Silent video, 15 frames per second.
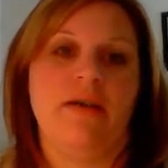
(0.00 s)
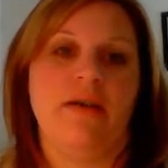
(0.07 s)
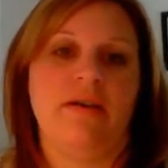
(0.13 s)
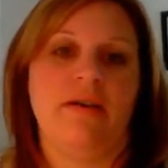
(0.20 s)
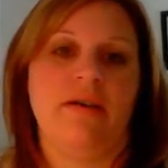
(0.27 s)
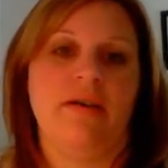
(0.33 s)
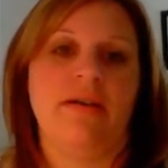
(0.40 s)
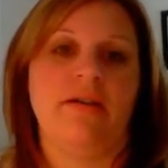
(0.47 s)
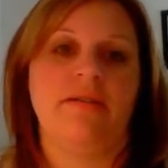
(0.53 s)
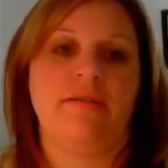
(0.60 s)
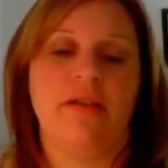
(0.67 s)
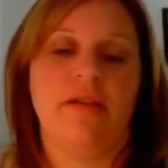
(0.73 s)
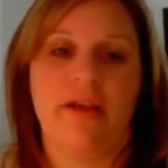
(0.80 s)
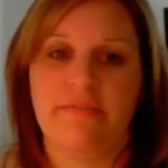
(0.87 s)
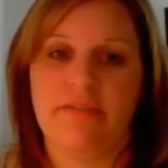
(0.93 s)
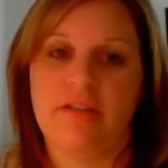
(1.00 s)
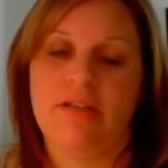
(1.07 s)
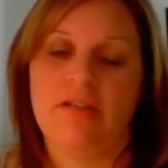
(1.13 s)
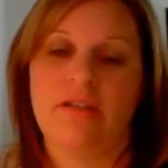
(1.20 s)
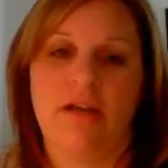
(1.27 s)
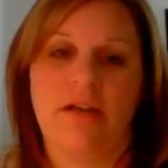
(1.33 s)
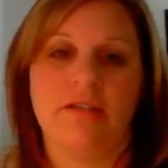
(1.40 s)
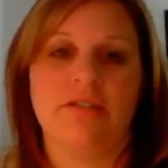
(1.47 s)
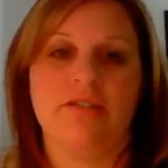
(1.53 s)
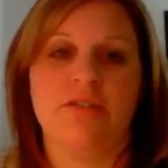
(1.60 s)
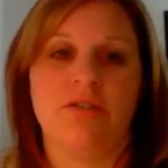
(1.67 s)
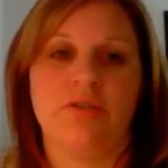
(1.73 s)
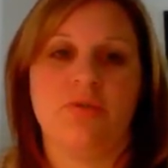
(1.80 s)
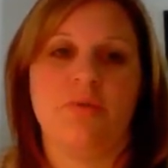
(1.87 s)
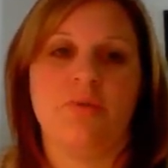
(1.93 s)
and having a lot to
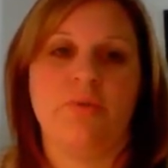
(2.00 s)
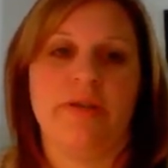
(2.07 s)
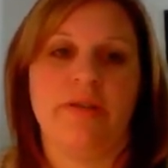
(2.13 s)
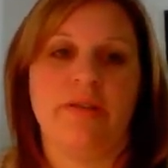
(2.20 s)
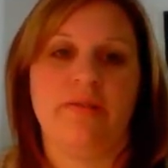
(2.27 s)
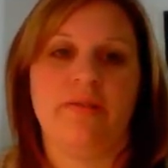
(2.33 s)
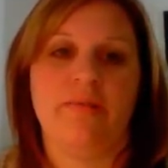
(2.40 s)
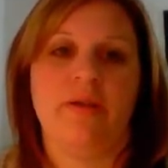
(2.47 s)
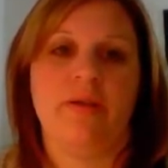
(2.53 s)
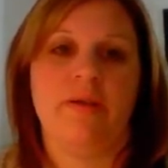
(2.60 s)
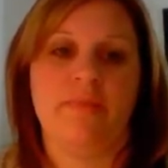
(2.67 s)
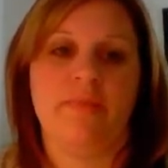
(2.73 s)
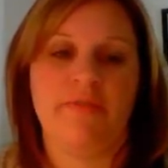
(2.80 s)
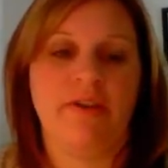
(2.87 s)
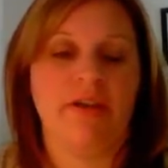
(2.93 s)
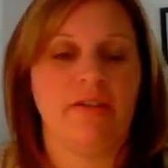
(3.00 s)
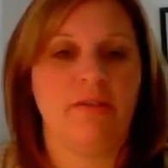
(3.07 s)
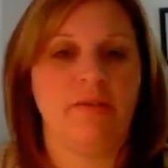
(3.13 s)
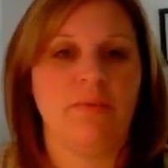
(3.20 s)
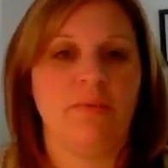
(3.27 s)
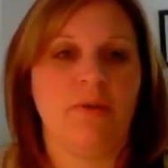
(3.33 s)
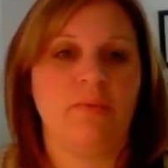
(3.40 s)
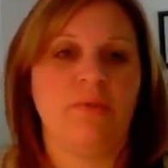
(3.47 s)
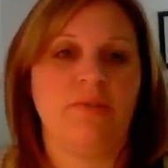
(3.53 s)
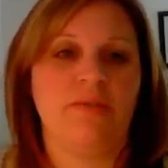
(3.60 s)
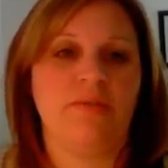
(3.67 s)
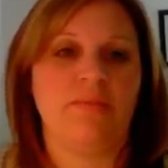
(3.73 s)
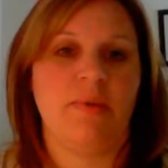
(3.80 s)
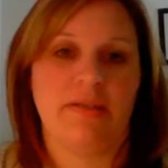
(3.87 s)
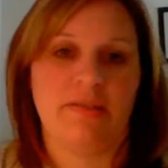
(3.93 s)
do with the fact that one was
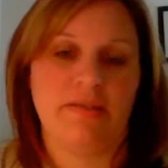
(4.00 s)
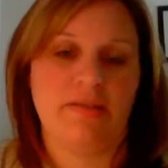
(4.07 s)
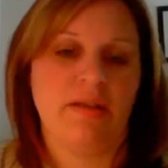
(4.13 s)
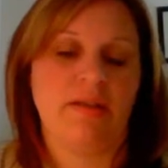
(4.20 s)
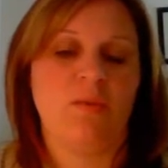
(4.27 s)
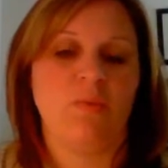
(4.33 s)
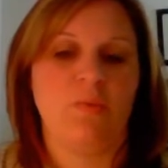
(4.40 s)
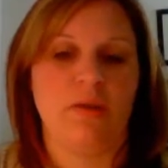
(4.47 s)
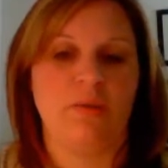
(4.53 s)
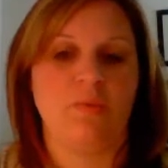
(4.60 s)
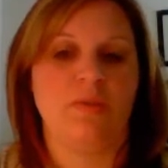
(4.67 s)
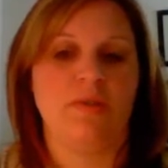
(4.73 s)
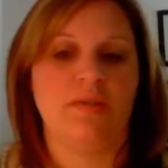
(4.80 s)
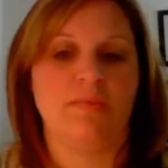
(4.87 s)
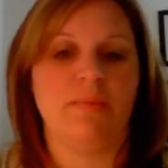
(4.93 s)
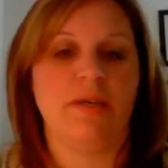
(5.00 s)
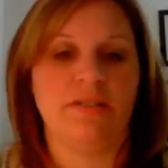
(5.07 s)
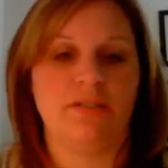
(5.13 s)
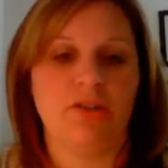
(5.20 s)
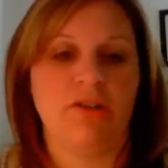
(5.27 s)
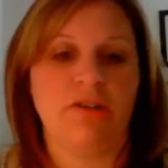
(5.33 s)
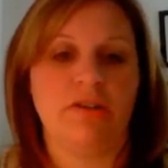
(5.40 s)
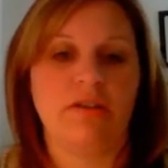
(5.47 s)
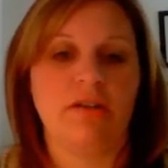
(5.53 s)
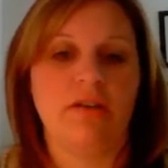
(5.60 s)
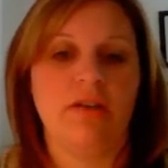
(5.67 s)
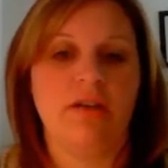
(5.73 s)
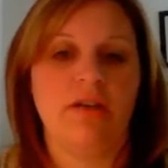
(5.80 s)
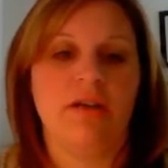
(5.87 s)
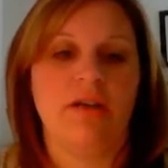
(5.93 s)
my son and one was my daughter.
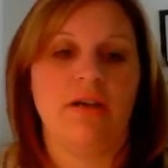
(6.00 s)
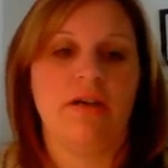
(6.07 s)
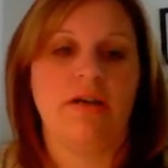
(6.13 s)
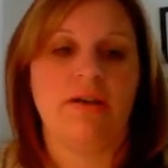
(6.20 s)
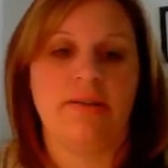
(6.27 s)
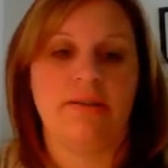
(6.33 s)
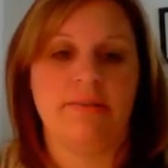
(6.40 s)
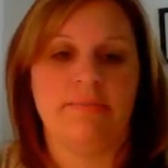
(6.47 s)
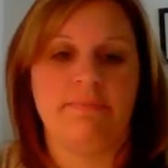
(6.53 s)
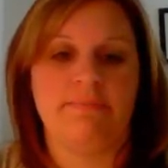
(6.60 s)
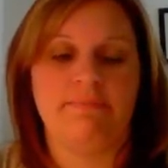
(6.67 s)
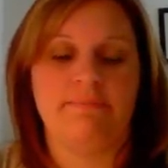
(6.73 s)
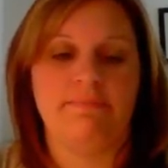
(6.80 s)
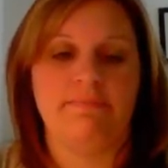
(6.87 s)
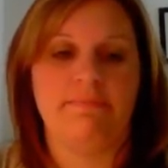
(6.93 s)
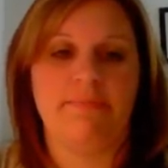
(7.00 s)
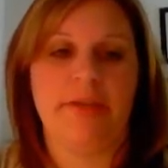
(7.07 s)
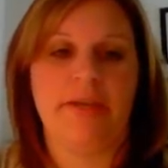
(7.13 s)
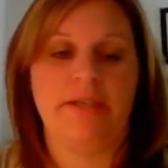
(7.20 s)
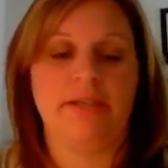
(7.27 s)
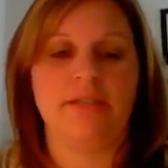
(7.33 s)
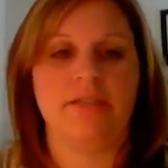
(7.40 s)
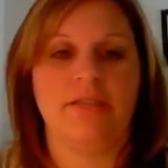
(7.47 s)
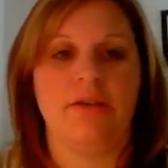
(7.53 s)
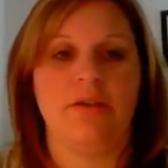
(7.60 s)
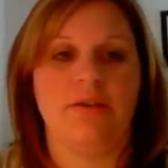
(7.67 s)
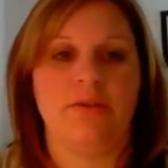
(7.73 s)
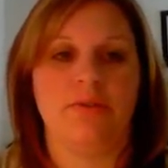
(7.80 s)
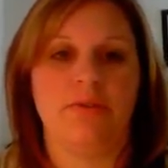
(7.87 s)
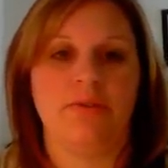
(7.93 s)
I can
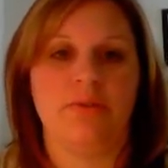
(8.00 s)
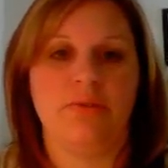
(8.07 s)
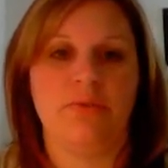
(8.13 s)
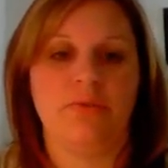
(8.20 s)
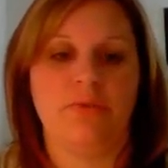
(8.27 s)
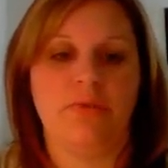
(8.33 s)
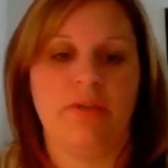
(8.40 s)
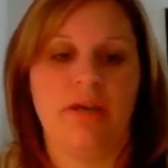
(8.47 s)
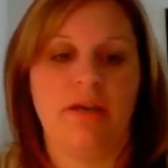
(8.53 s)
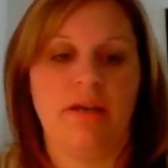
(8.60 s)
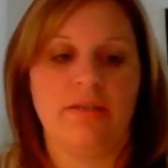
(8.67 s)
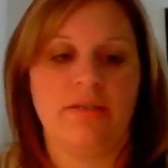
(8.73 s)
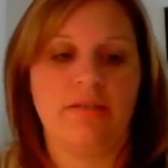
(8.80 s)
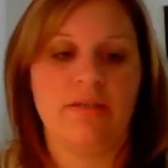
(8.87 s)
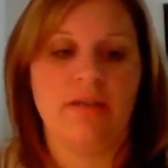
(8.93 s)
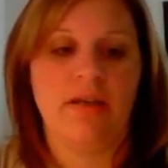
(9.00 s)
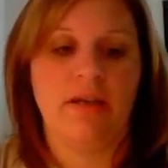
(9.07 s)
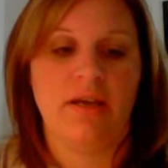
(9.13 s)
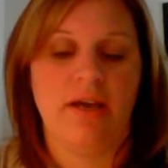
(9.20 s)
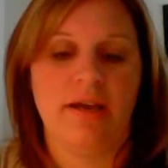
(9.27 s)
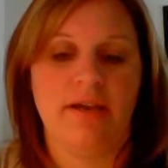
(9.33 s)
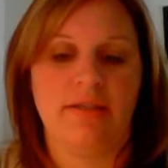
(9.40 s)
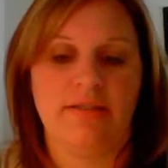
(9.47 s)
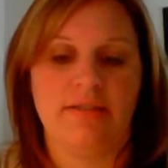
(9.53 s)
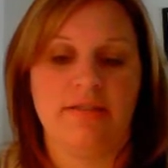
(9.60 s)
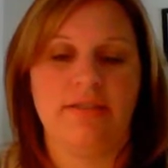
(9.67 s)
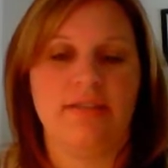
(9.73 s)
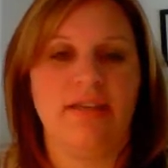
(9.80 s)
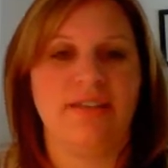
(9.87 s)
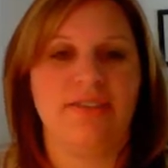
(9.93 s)
tell you that I
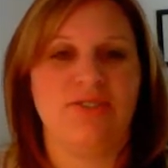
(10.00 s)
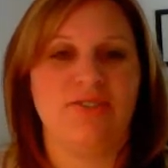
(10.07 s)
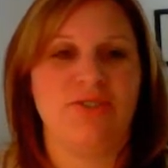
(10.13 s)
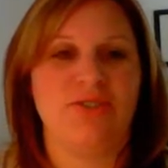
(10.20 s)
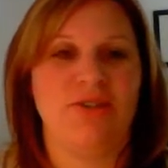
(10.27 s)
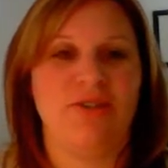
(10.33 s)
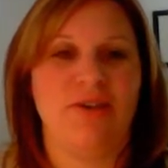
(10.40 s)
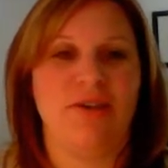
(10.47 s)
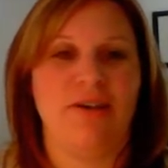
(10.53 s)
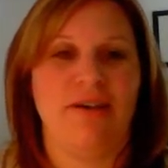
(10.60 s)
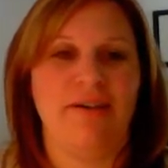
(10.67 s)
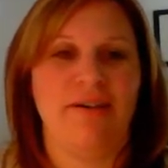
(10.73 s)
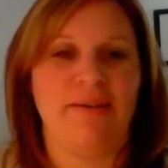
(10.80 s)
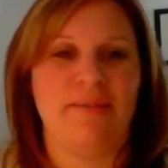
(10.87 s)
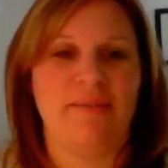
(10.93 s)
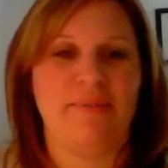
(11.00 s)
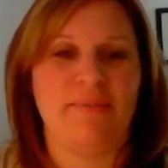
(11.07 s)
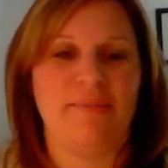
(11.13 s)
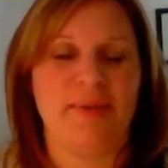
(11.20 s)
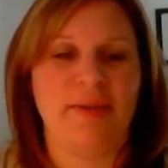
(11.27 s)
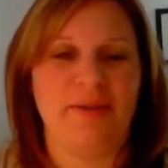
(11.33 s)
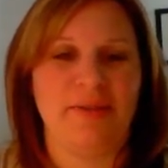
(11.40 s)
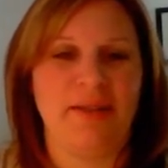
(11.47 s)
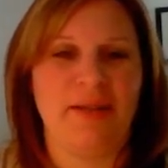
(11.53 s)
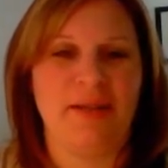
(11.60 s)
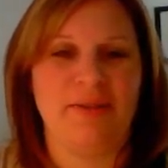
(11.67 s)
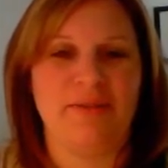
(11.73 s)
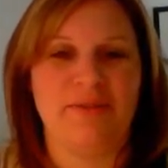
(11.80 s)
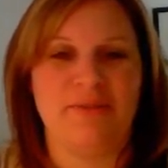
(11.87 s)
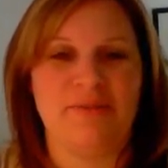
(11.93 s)
did catch a lot of